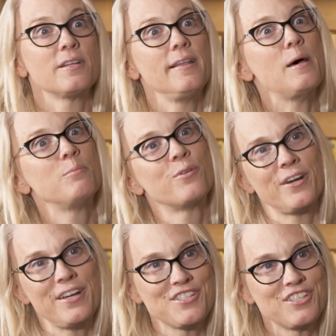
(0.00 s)
there's
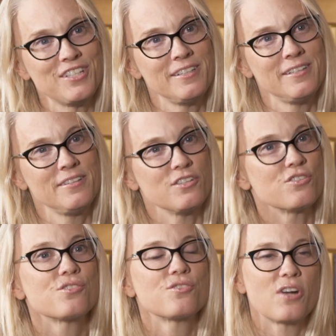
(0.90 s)
collaboration,
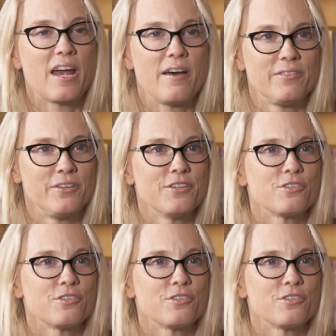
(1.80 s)
there's travel.